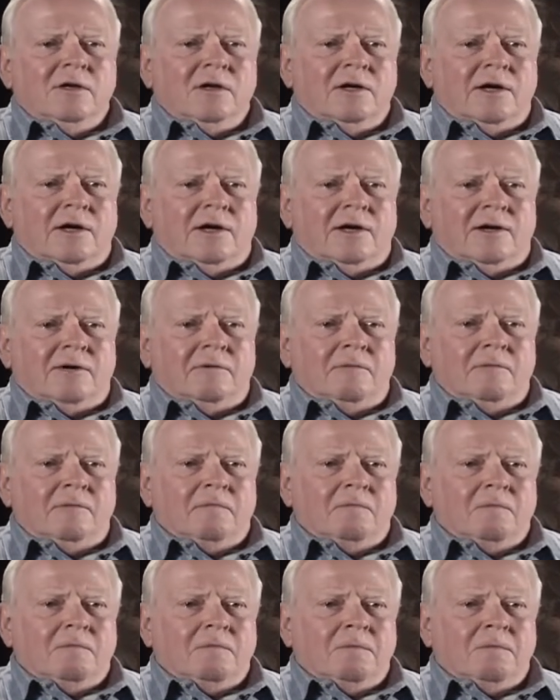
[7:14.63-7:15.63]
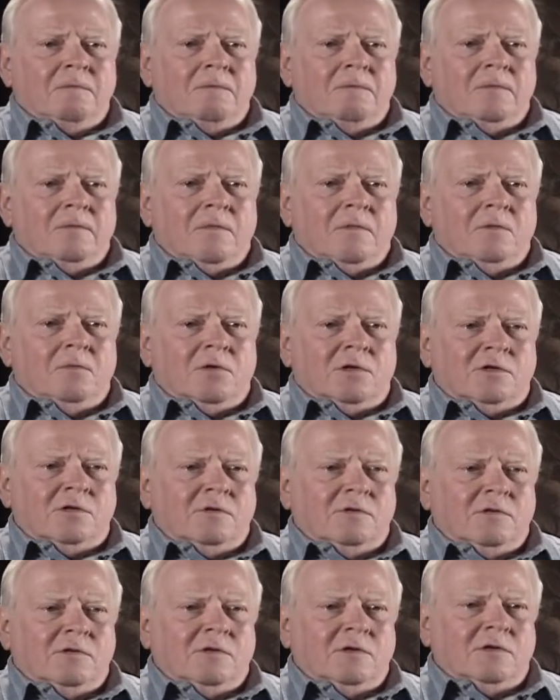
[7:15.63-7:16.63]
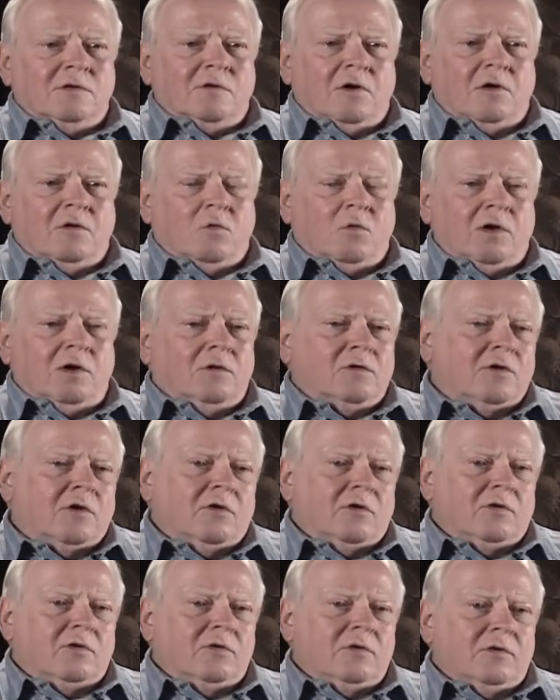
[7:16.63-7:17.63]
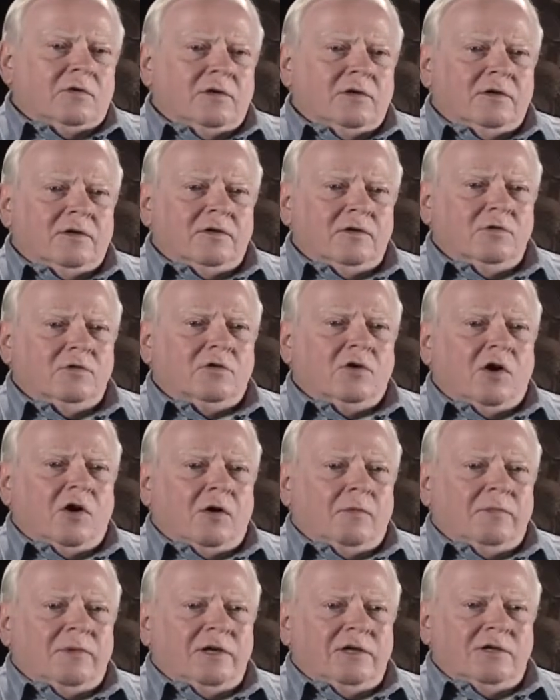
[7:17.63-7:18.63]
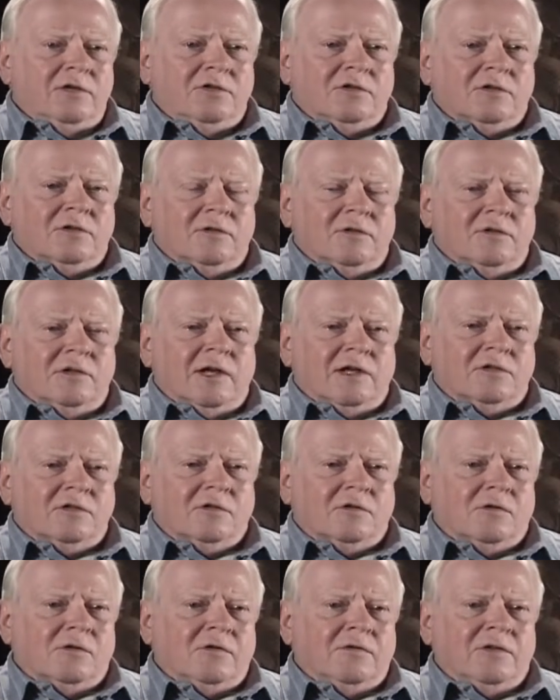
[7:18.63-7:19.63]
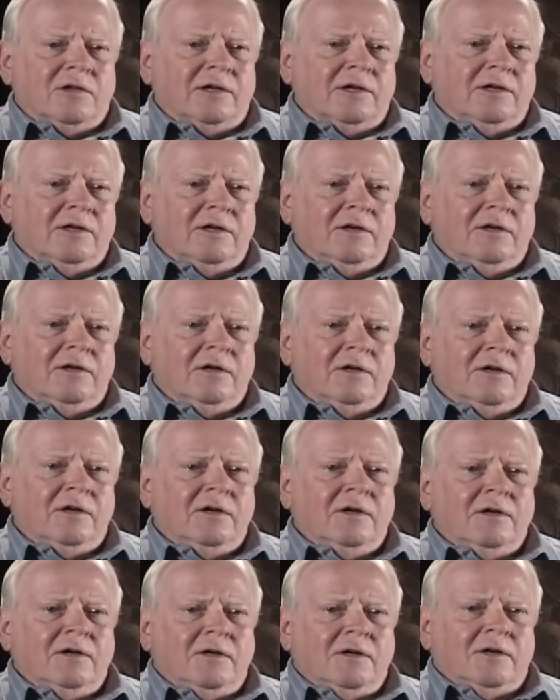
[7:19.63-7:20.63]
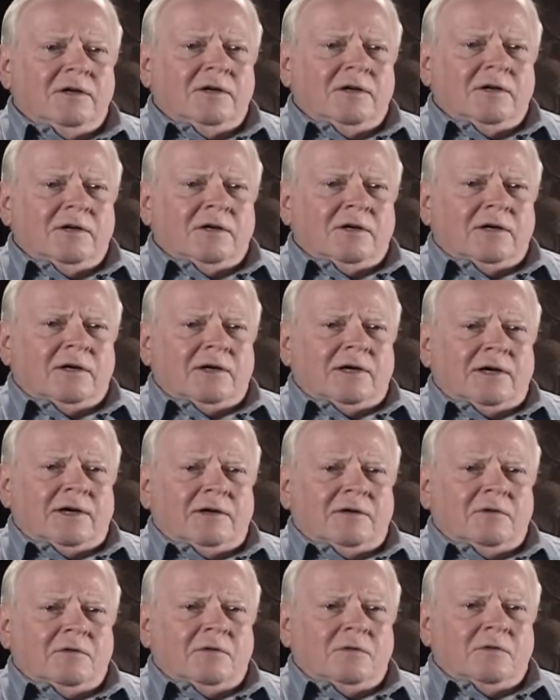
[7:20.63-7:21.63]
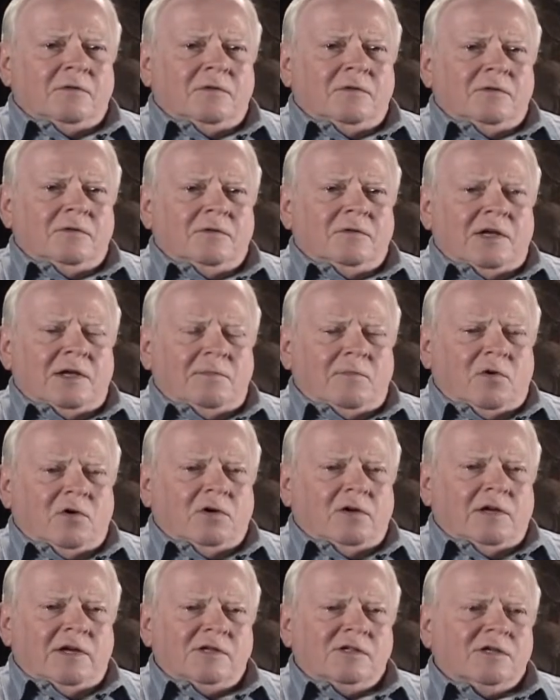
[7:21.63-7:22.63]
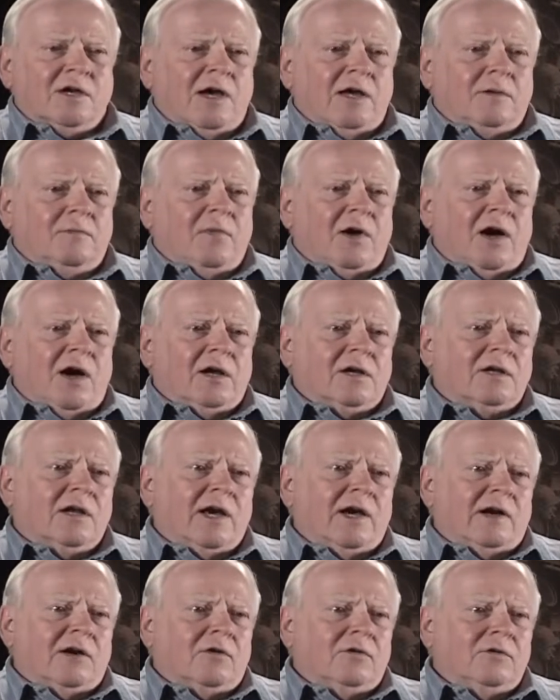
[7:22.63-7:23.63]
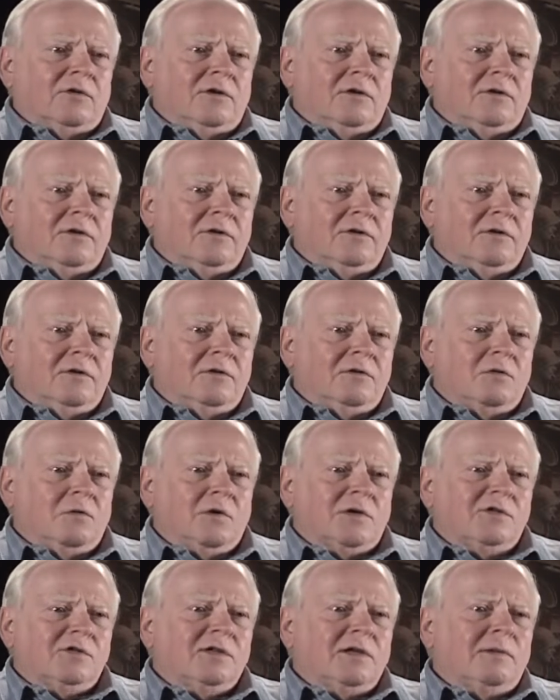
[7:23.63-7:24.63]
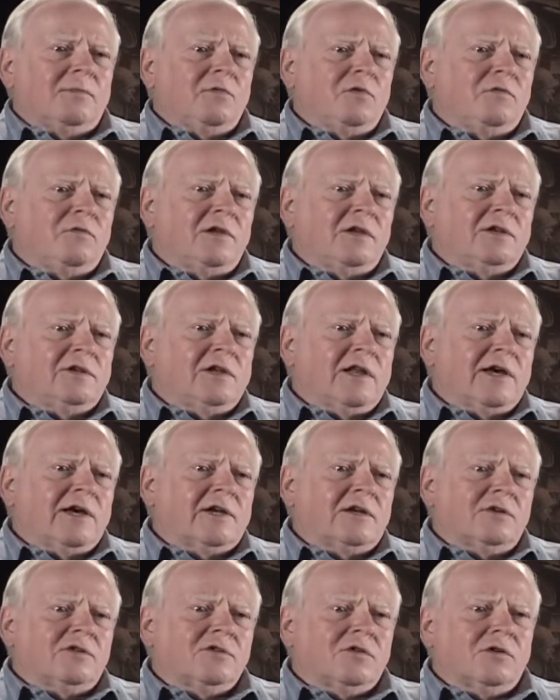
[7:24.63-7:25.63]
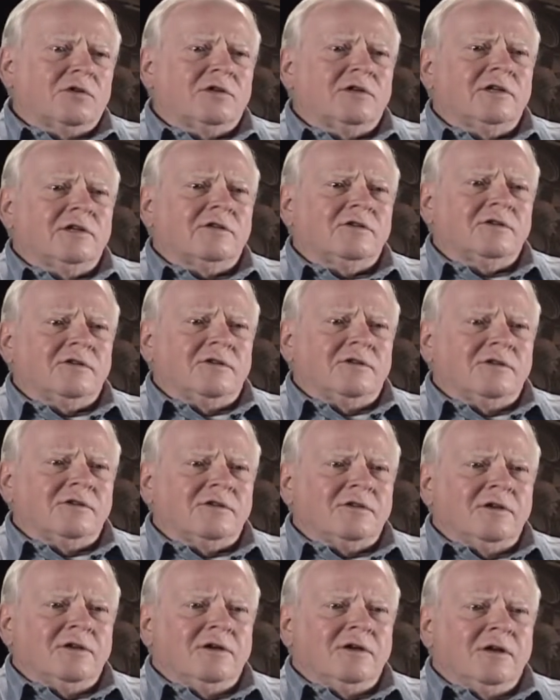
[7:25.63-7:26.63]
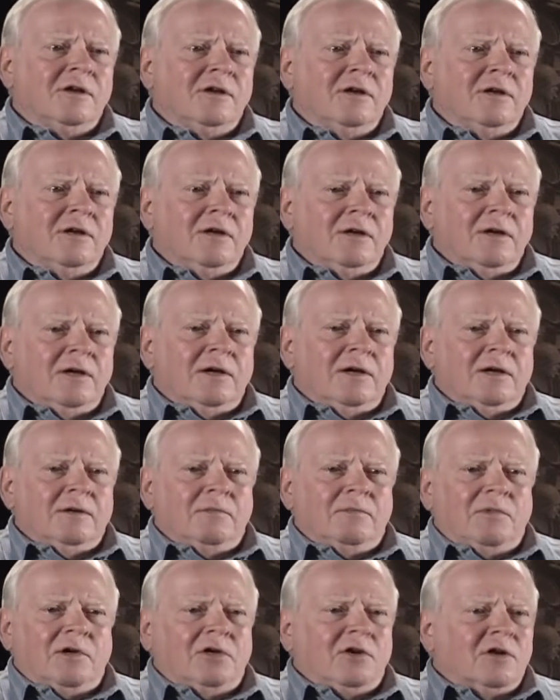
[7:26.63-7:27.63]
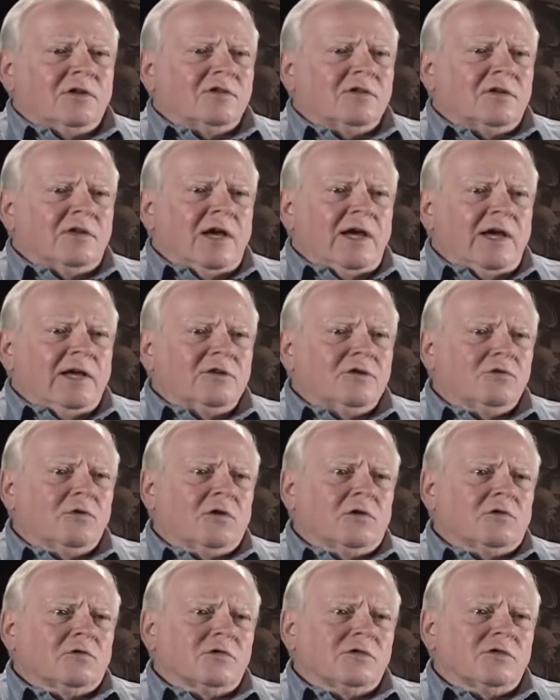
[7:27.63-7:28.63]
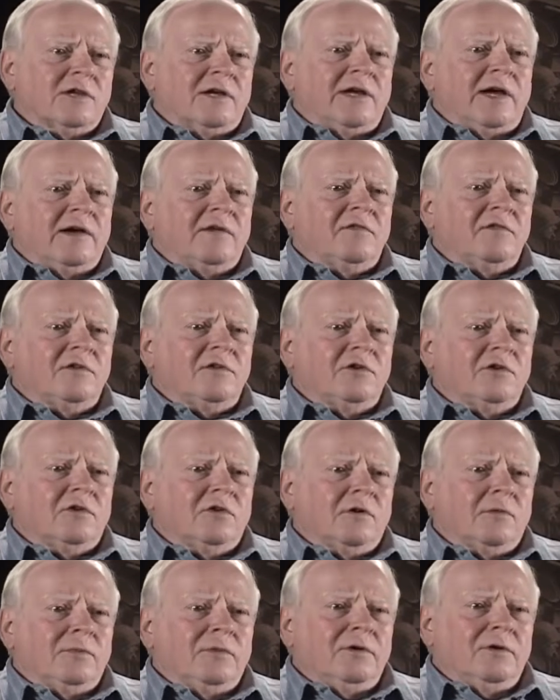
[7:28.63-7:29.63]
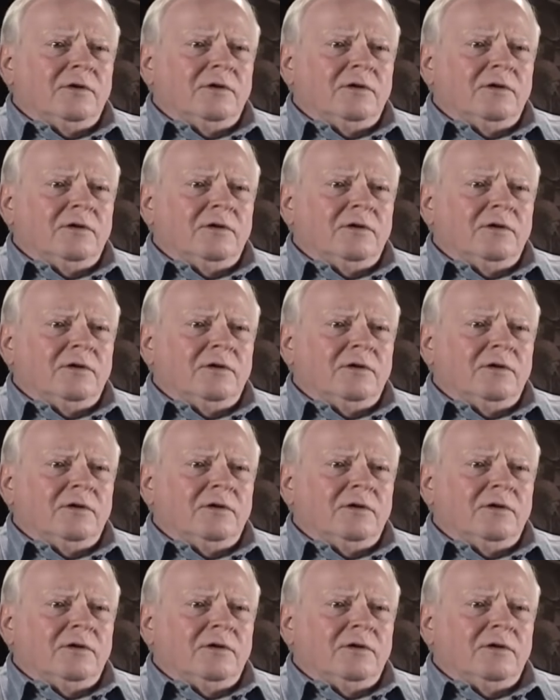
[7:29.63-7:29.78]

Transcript: uh, which are well known, Utah Beach and that sort of thing. Uh, They more or less got bogged down once they moved inland a short distance because of the hedgerows they have in Europe.